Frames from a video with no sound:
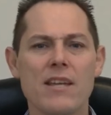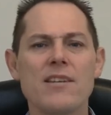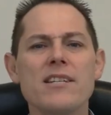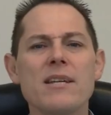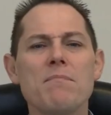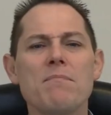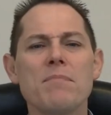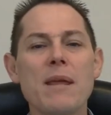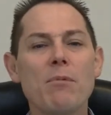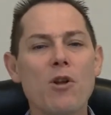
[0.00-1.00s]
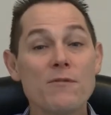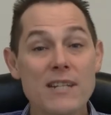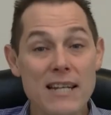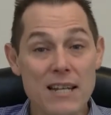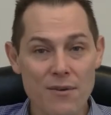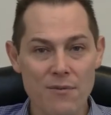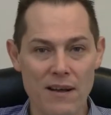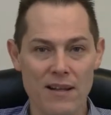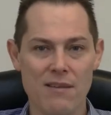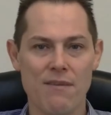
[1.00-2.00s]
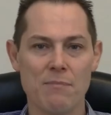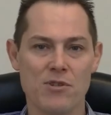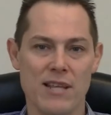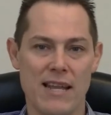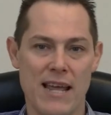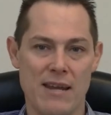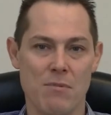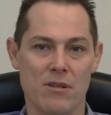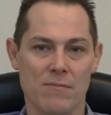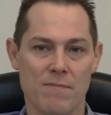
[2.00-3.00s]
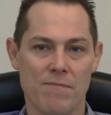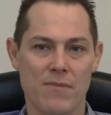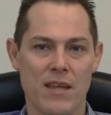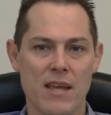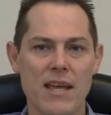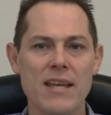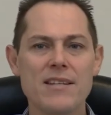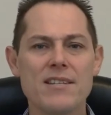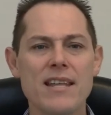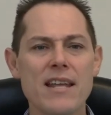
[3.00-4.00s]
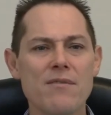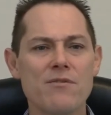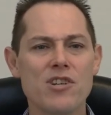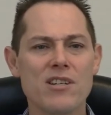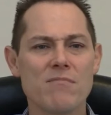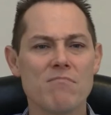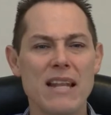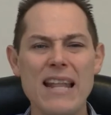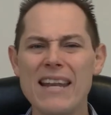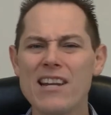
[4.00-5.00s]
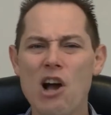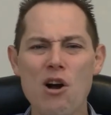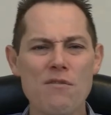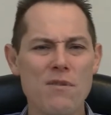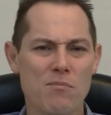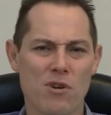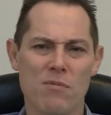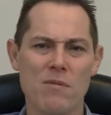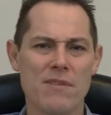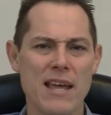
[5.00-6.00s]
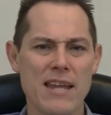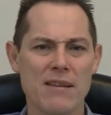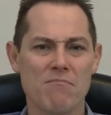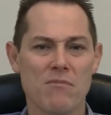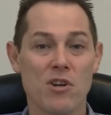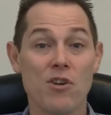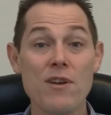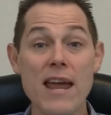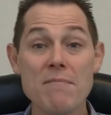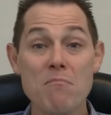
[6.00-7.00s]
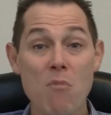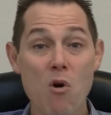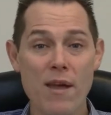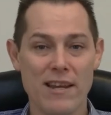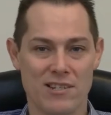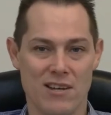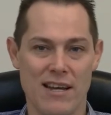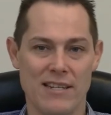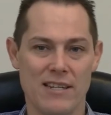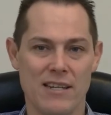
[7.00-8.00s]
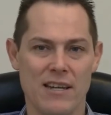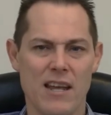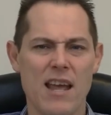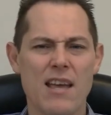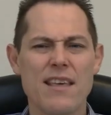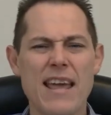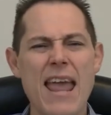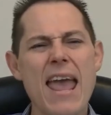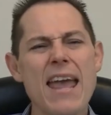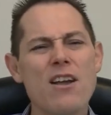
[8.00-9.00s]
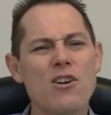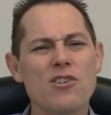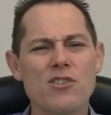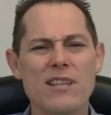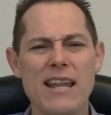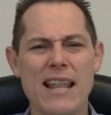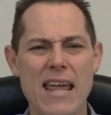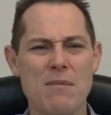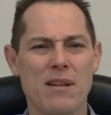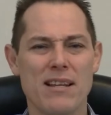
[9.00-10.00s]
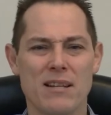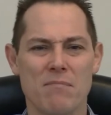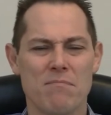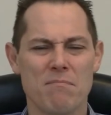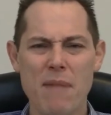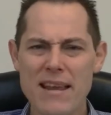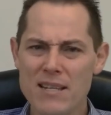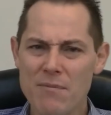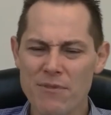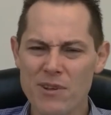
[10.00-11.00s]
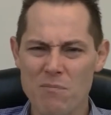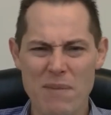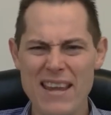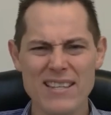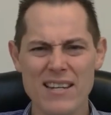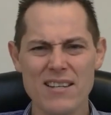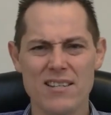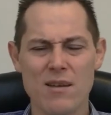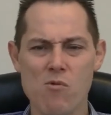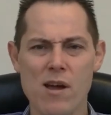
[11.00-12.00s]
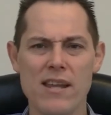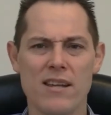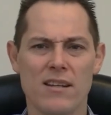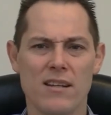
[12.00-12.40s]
You see, people often live up to their label. Instead of just letting go of the problem, they create more anxiety. They hang on to their label as it makes them feel better in some way,